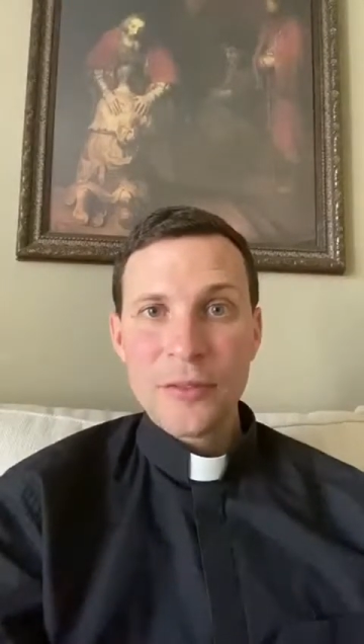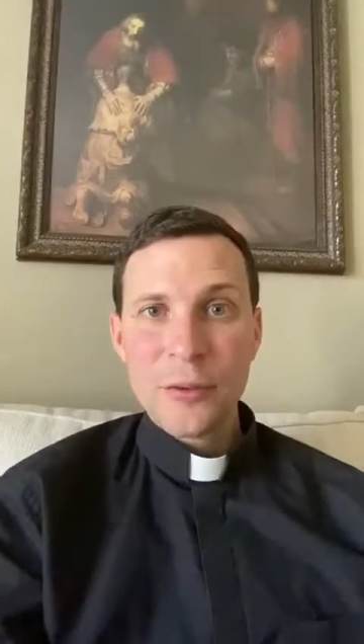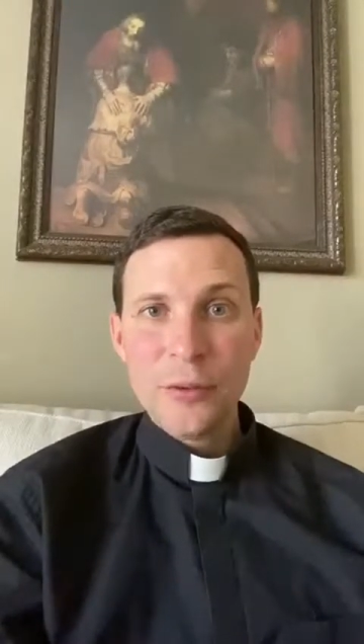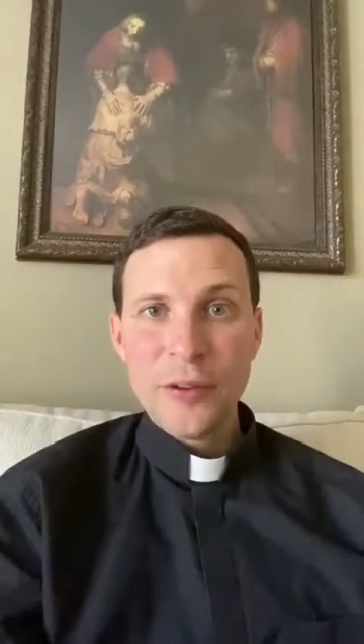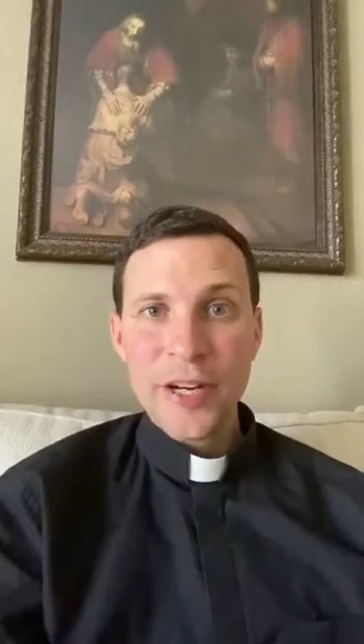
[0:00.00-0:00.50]

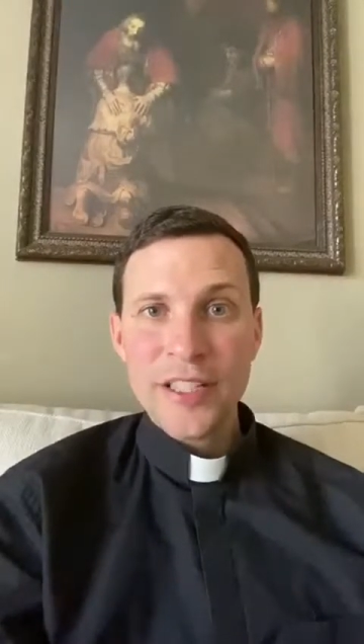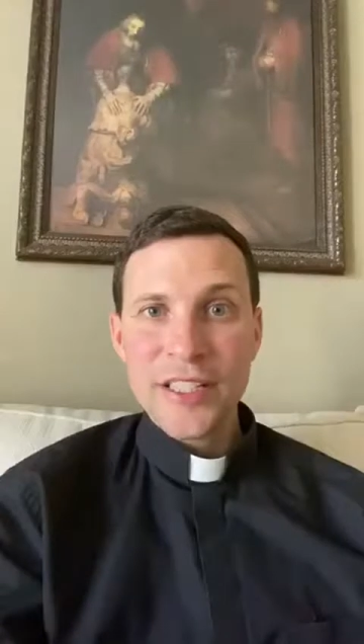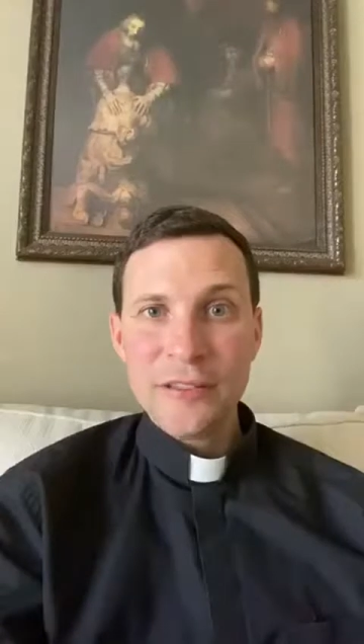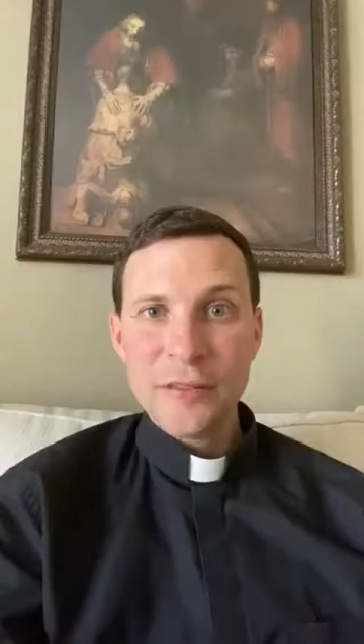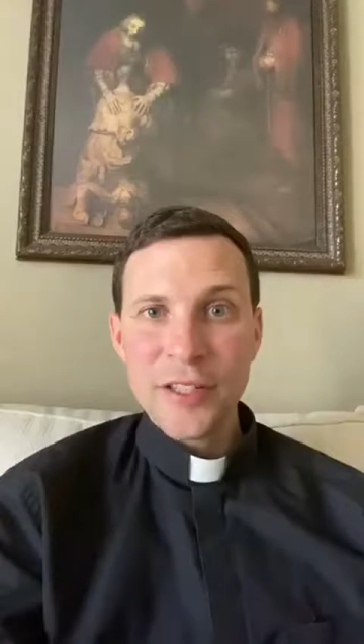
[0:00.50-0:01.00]
Two very
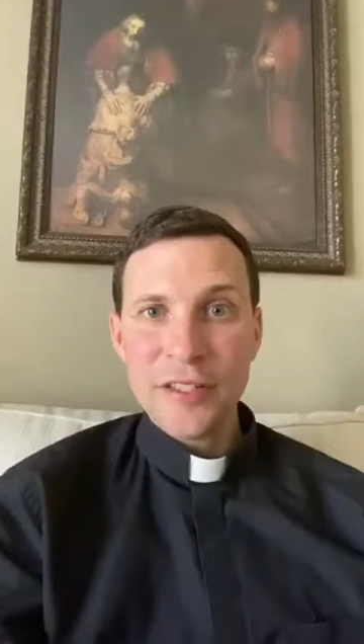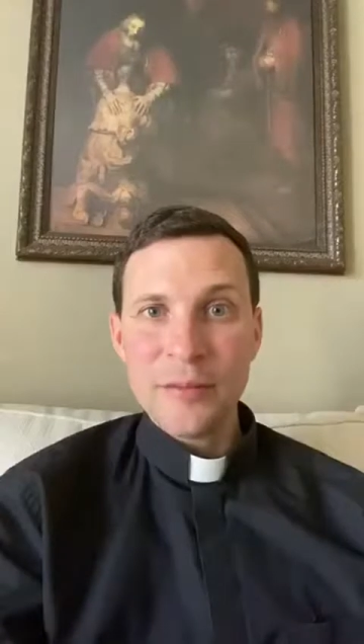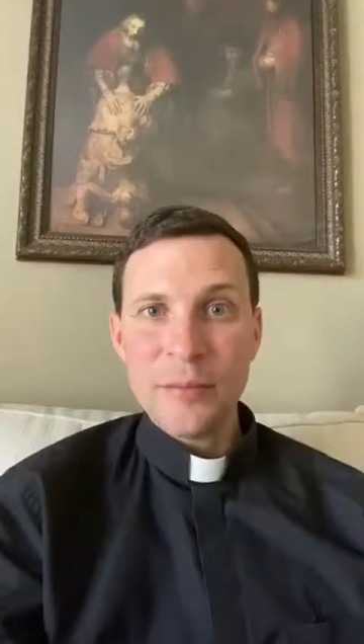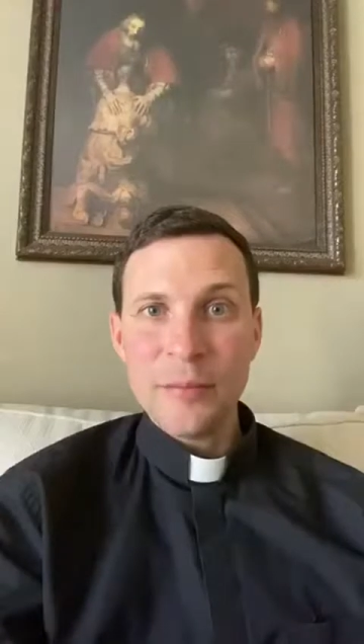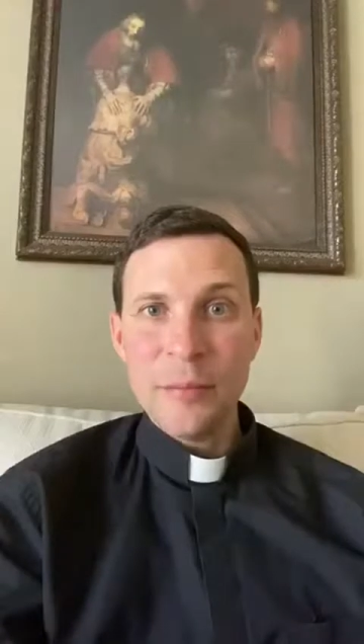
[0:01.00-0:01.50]

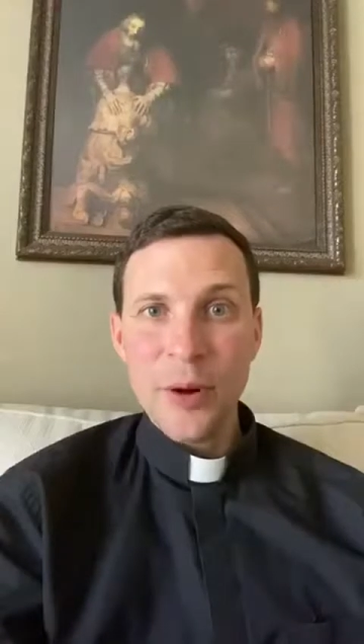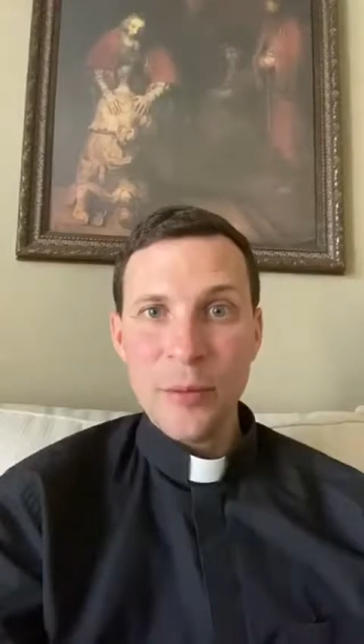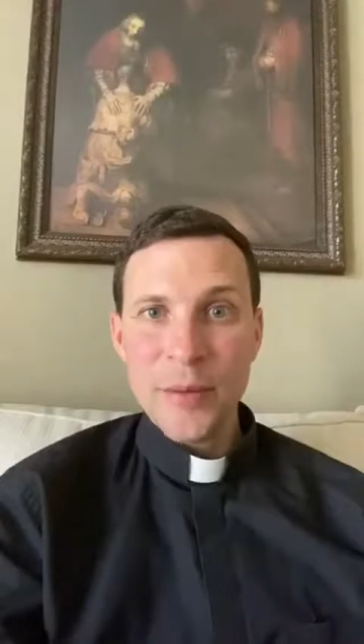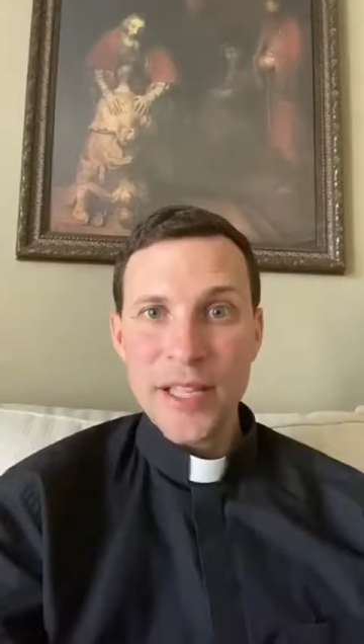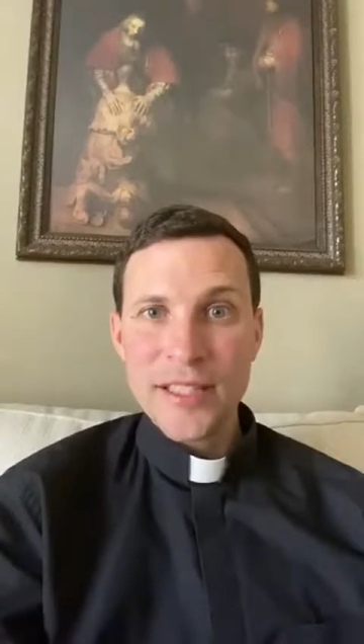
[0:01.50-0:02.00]
different
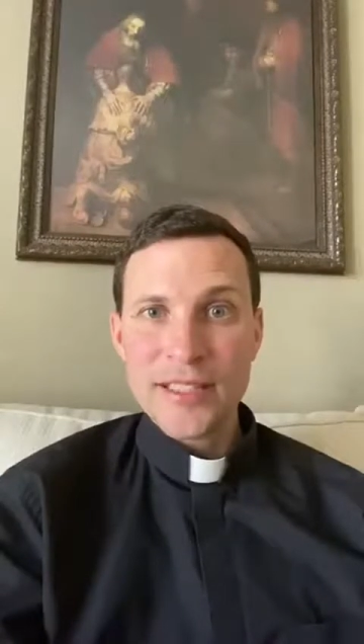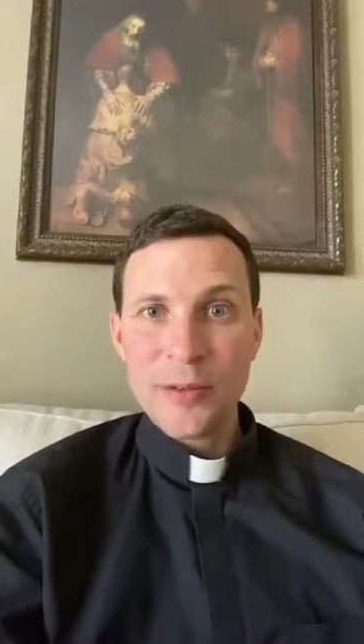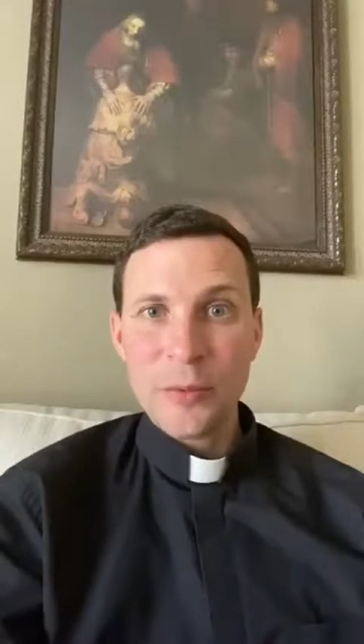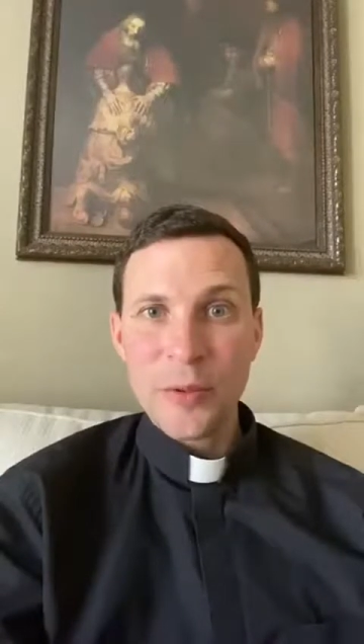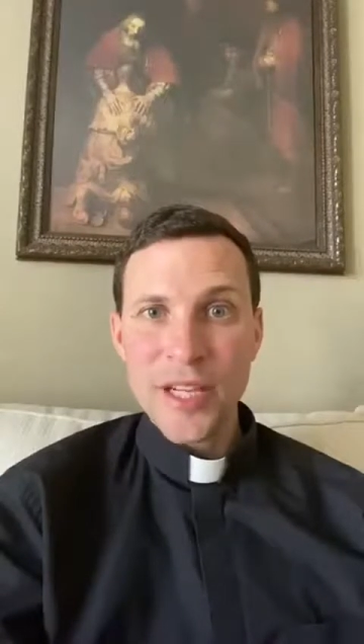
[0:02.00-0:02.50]
moments
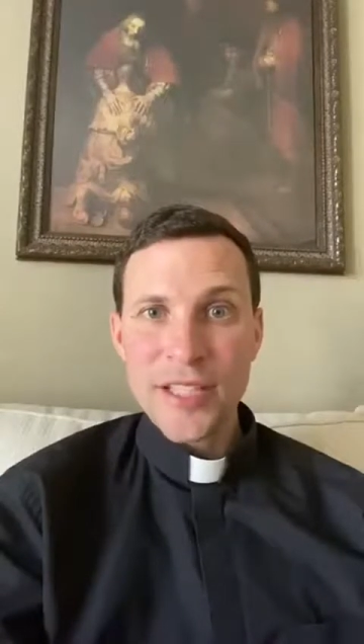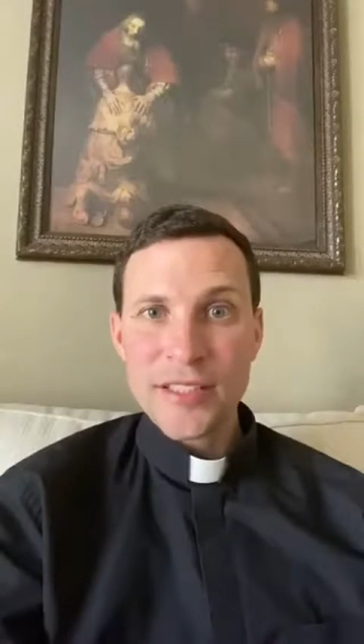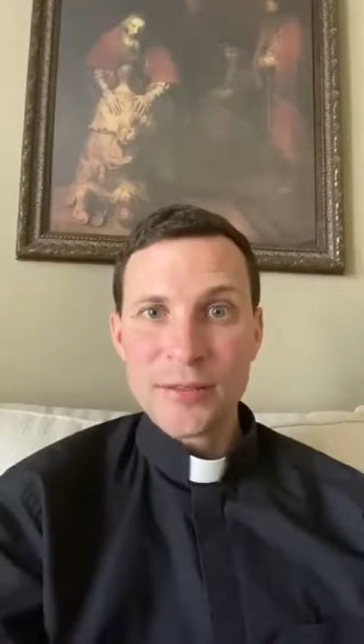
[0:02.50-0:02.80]
and ways